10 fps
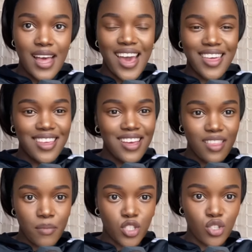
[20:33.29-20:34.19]
I think they
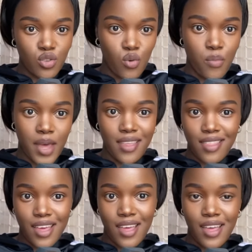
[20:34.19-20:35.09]
must just go back
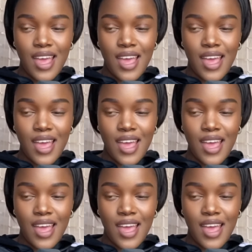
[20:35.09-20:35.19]
there.